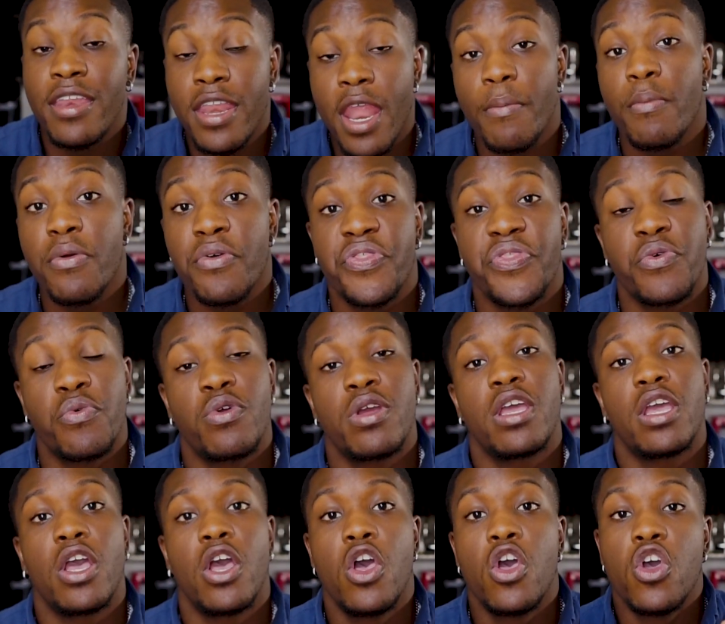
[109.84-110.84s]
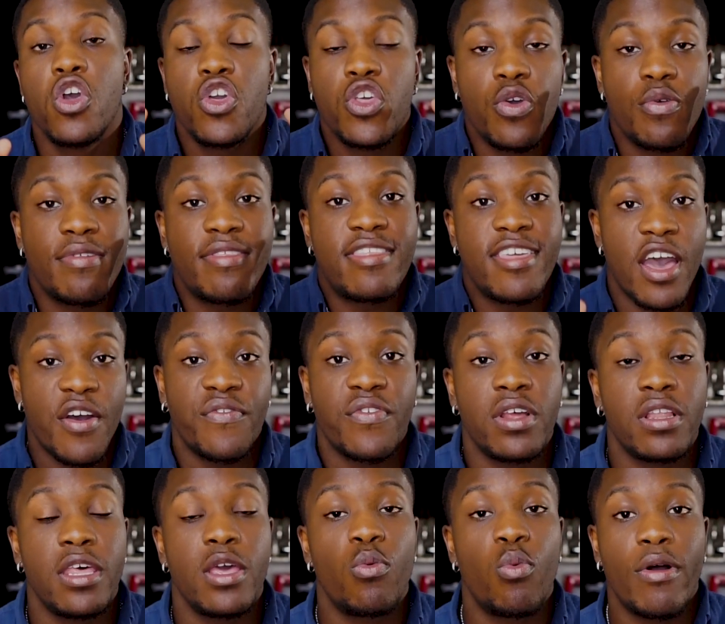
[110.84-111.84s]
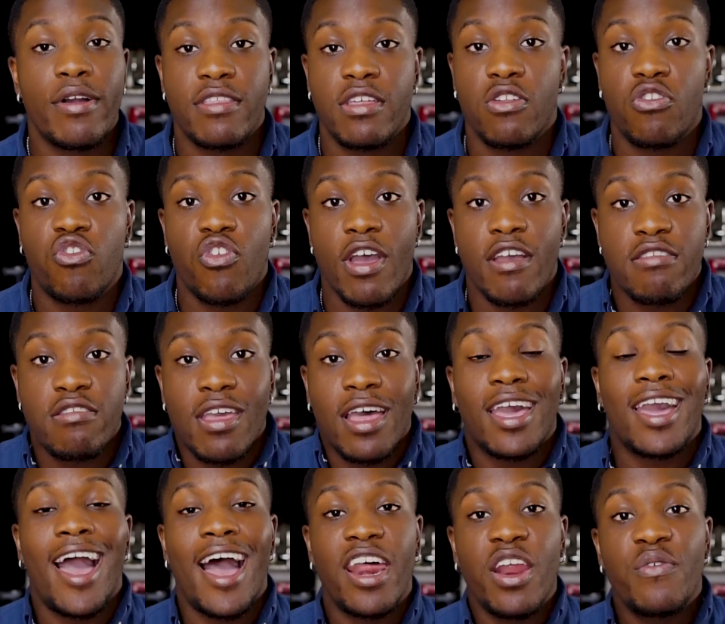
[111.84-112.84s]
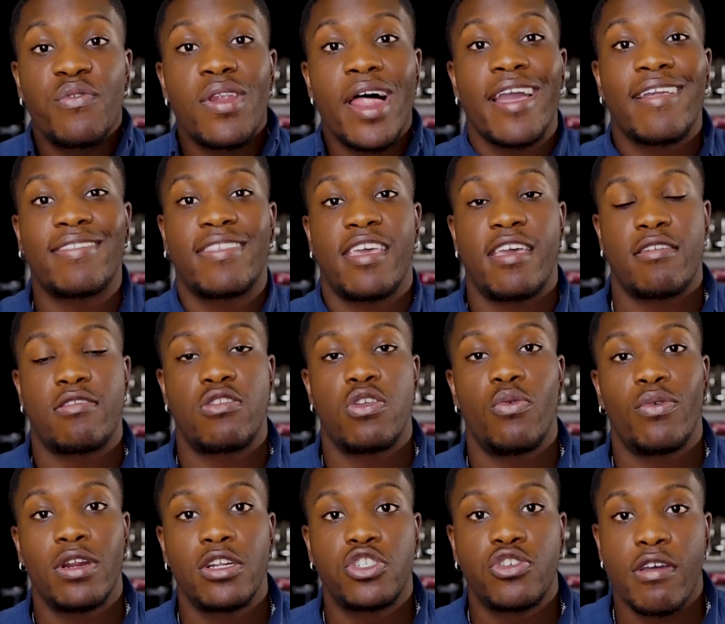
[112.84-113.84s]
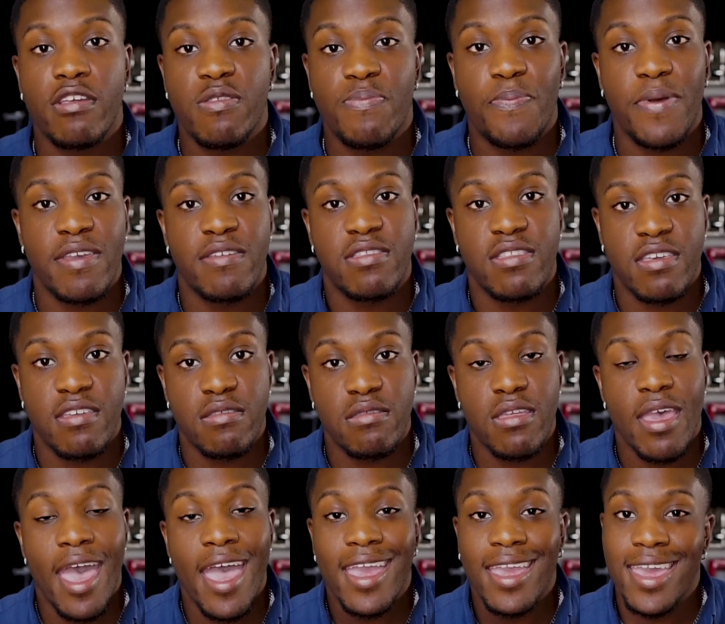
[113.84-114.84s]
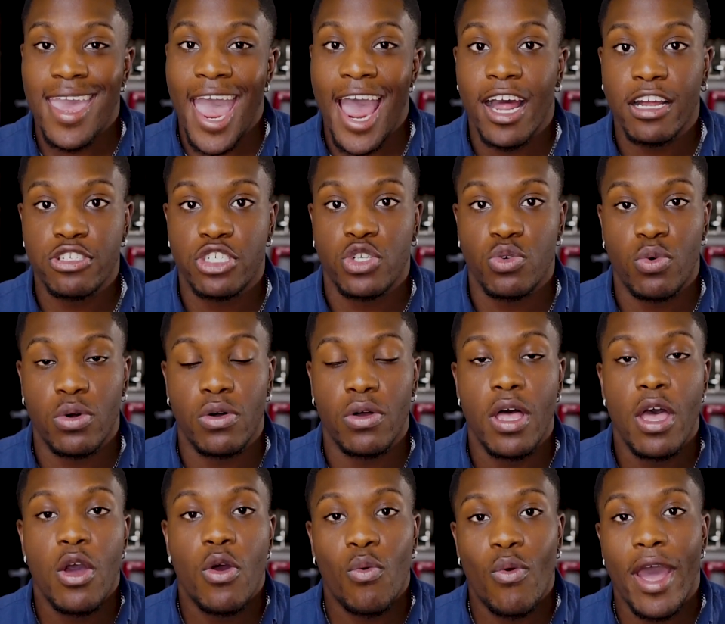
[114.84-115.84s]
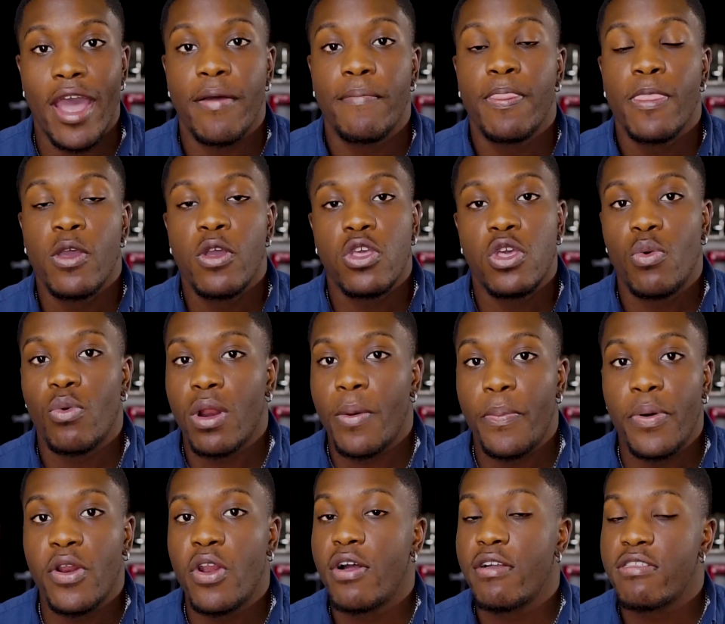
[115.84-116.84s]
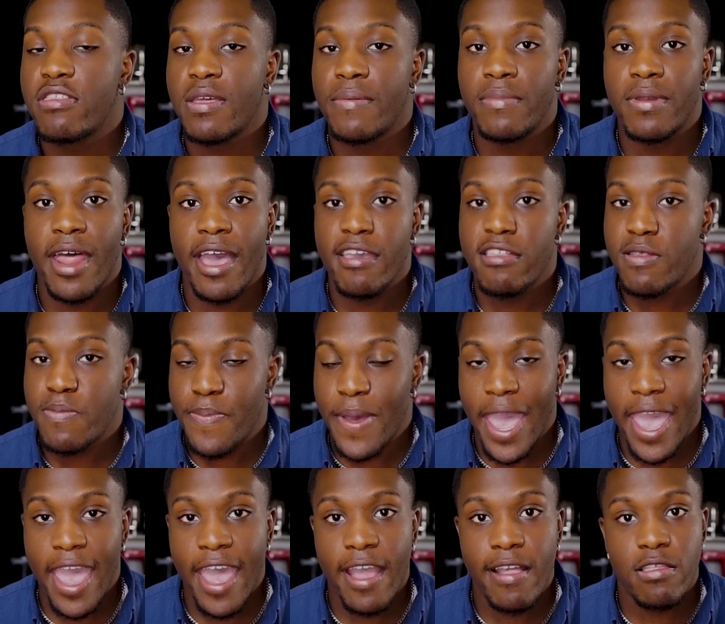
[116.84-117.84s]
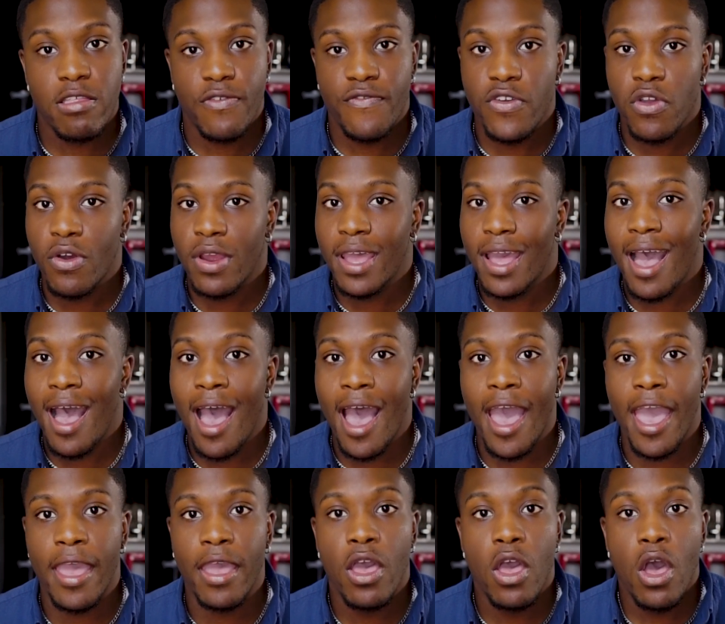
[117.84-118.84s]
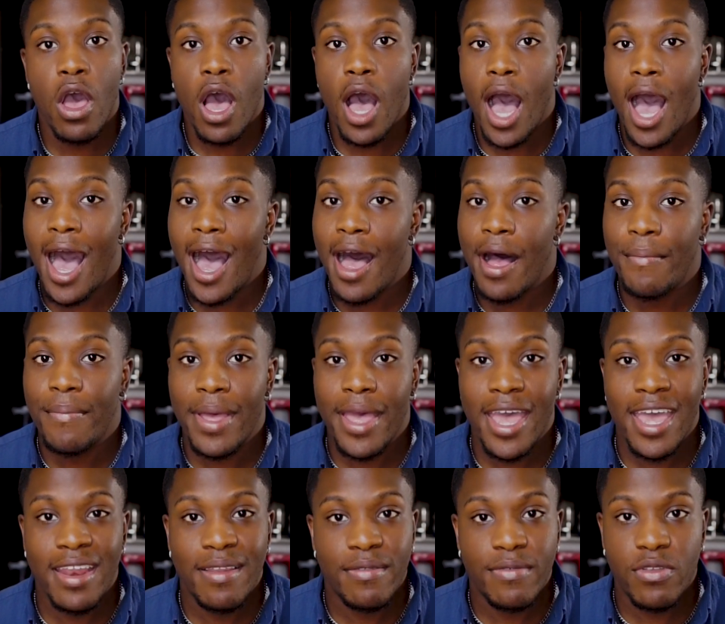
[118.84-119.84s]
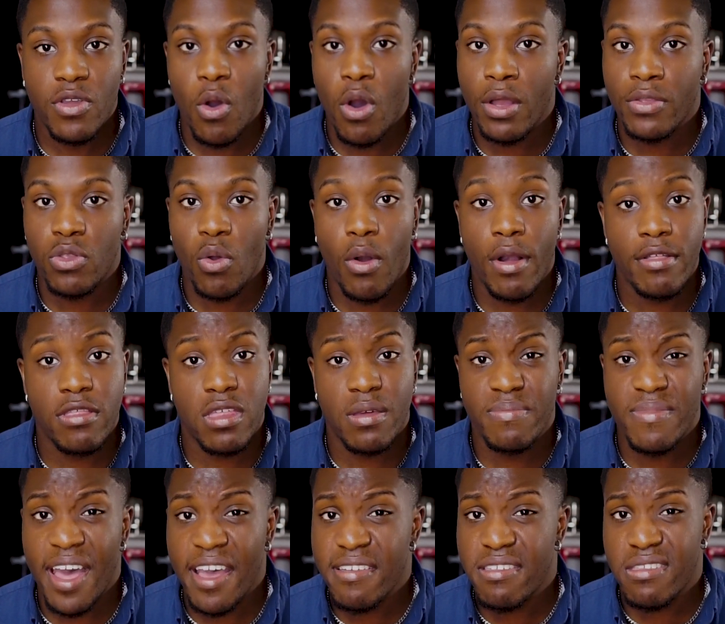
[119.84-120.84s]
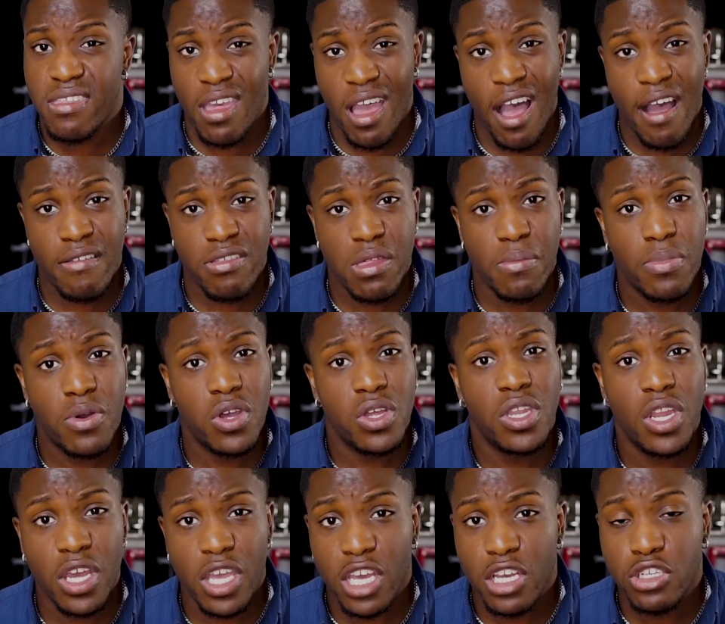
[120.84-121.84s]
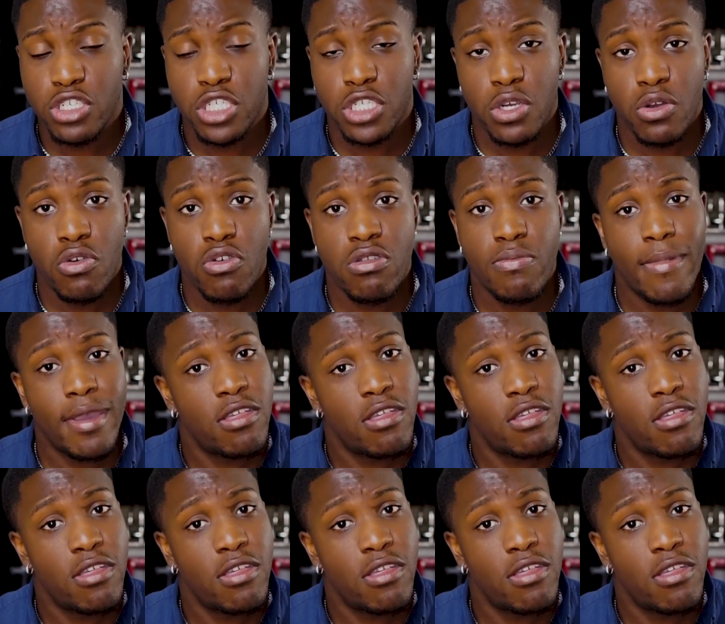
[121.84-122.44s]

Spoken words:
Number 3, you definitely want to dress kind of like this. You want to dress business casual, right? You want to put on some nice pants if you're a guy, and throw on some nice socks, some good looking shoes.